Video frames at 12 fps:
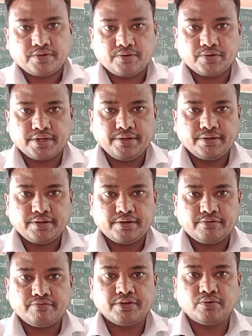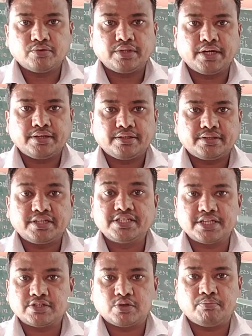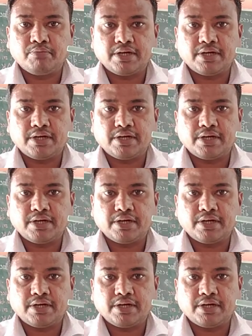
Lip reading: Okay, we know that three states of